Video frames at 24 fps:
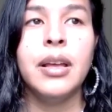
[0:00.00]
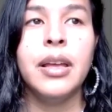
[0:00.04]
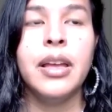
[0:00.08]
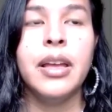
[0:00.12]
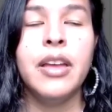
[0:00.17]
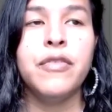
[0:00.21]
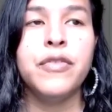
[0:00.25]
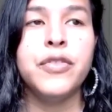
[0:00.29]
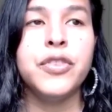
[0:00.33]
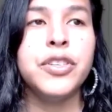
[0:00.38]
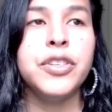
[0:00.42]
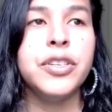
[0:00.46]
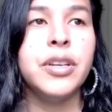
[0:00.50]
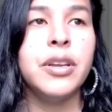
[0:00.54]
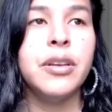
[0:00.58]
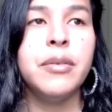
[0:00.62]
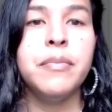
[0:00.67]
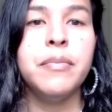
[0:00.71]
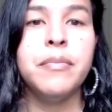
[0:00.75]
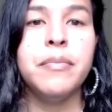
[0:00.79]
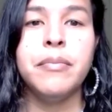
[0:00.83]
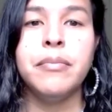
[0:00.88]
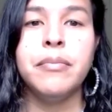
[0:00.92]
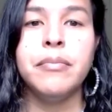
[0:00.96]
if
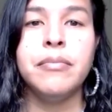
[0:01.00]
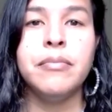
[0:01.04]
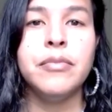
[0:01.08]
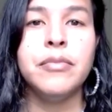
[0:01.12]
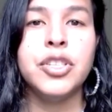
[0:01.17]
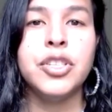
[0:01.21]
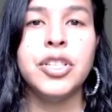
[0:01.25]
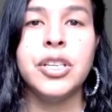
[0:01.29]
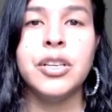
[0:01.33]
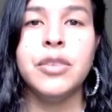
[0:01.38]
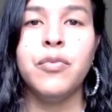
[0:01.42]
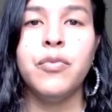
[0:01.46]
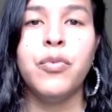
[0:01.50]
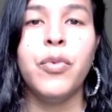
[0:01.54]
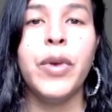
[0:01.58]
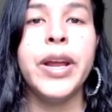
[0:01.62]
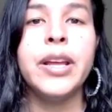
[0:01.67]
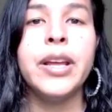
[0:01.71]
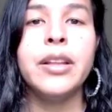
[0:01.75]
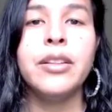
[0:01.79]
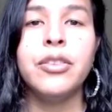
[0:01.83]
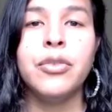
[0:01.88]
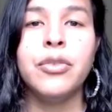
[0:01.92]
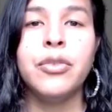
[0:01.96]
she
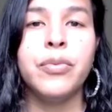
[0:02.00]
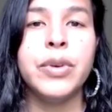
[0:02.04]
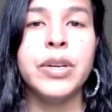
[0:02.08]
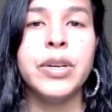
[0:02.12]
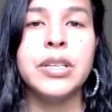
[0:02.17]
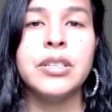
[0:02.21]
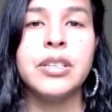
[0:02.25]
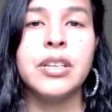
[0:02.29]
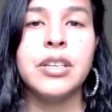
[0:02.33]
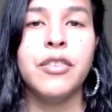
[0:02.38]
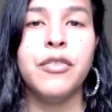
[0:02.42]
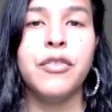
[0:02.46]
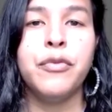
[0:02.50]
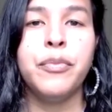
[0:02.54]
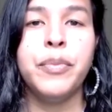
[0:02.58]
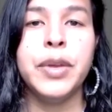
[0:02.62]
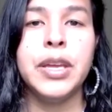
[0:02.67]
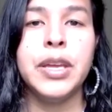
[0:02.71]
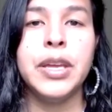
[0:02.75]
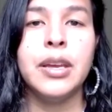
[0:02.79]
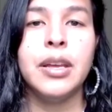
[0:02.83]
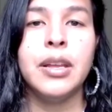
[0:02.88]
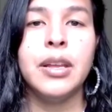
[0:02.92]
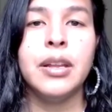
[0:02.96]
ran the risk of
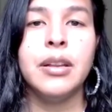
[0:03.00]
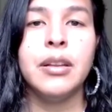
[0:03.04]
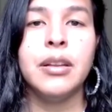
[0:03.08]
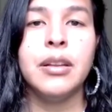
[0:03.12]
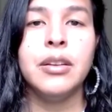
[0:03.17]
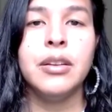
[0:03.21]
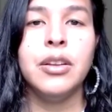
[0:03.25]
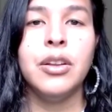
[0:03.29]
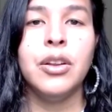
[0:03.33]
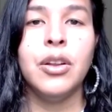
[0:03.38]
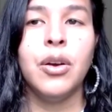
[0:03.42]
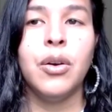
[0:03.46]
being,